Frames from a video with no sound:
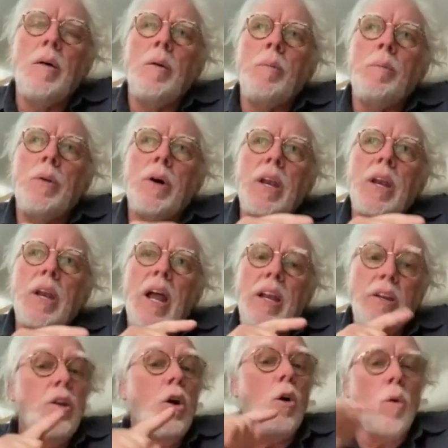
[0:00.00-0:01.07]
but
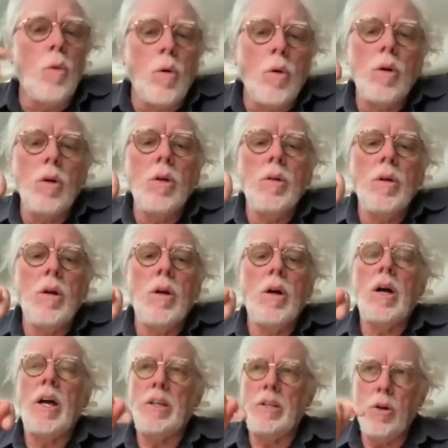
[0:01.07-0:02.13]
I know
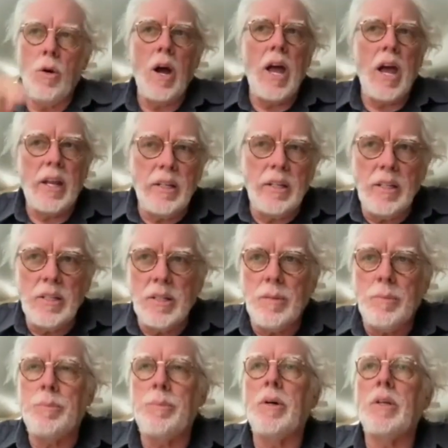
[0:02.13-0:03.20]
I know I had it easy,
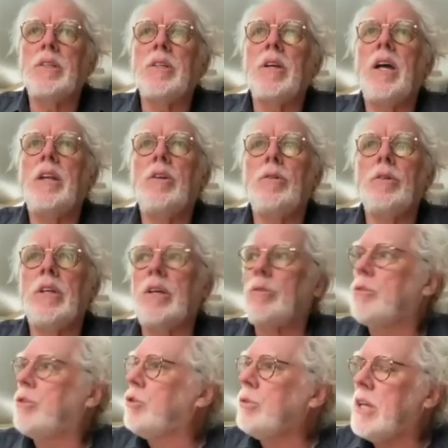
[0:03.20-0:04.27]
but I know
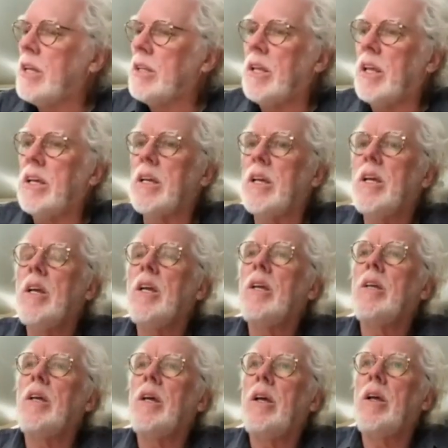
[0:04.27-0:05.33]
that too that like
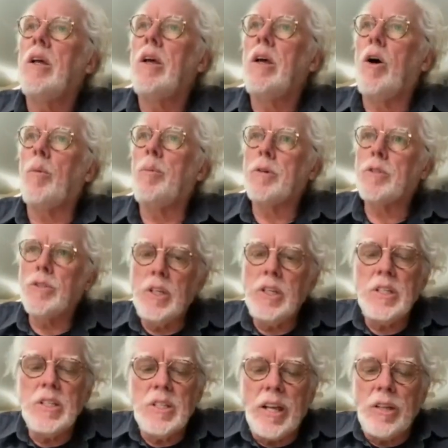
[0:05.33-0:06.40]
uh,
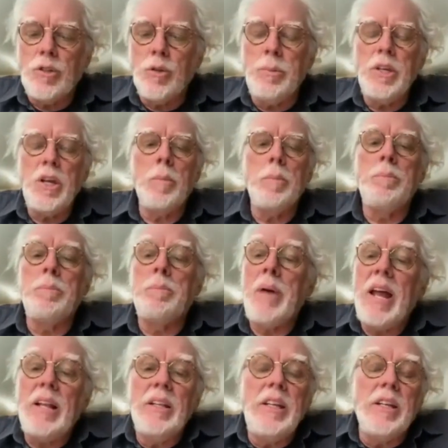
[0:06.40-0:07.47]
opportunities like to be a
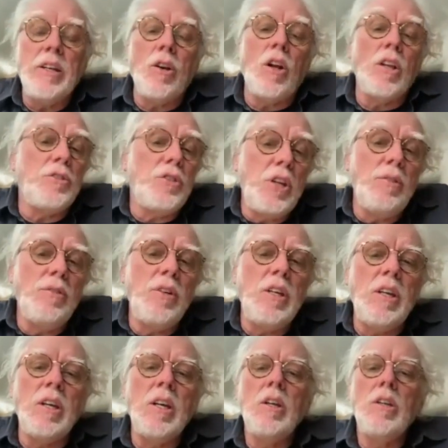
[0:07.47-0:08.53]
band leader on
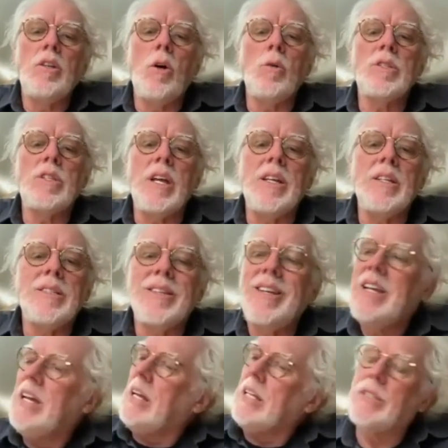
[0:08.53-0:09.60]
TV those days,
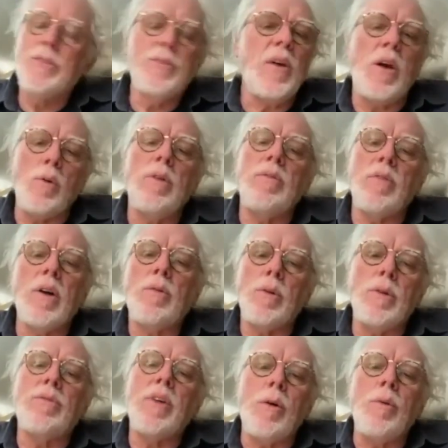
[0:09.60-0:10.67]
it's very, very,
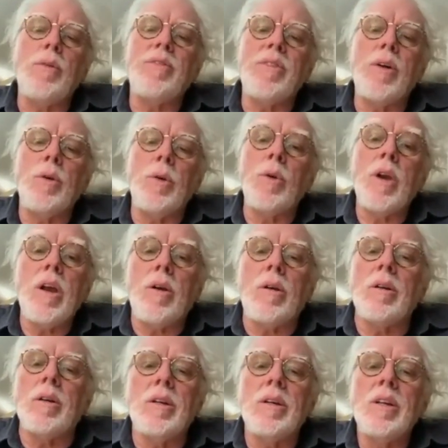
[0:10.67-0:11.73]
very, very
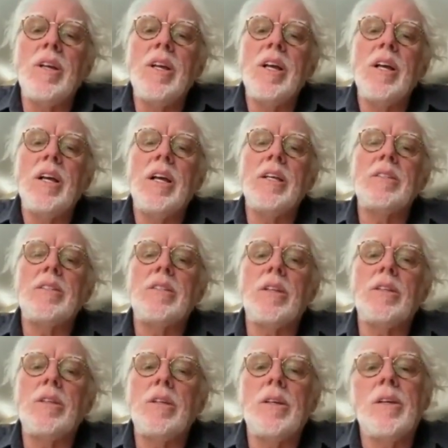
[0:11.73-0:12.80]
rare. It's not
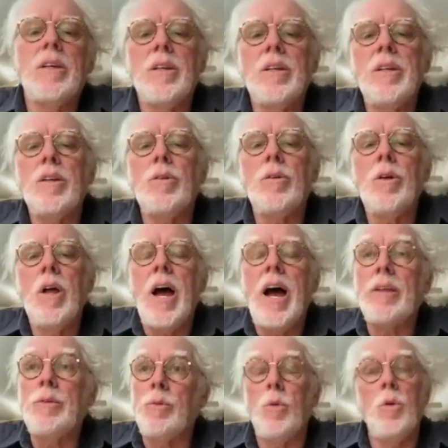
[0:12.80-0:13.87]
the you know.
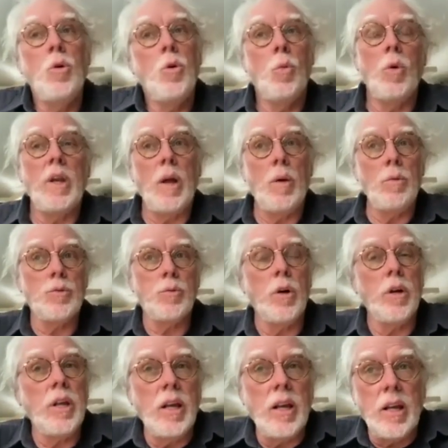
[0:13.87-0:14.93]
At, when I was
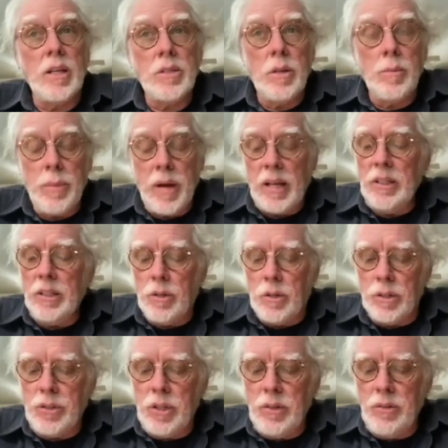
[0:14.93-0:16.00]
working as a band leader
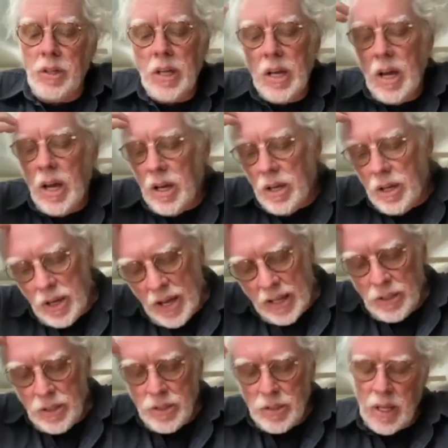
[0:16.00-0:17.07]
on TV uh,
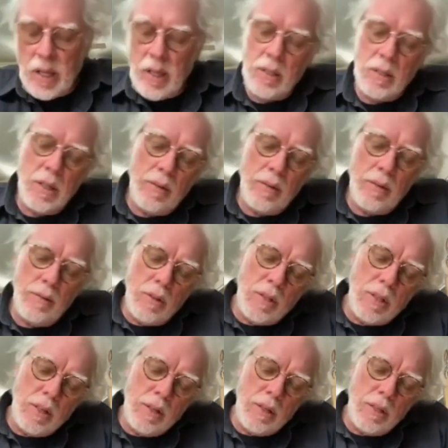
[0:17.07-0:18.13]
at the state t-
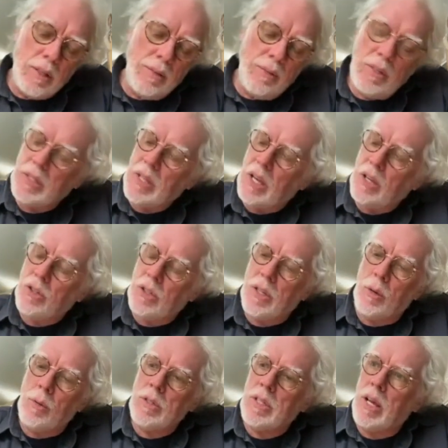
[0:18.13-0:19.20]
t- TV station,
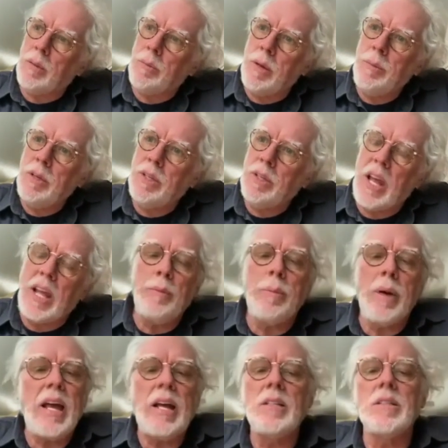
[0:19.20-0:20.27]
there was like maybe ten
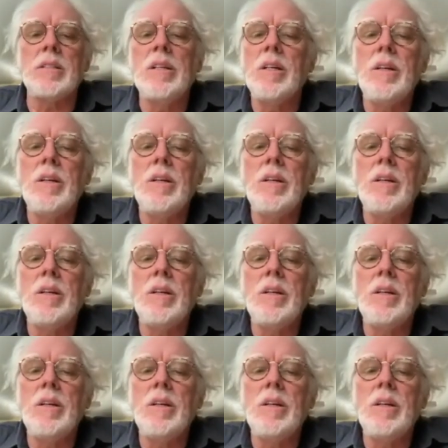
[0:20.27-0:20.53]
bands,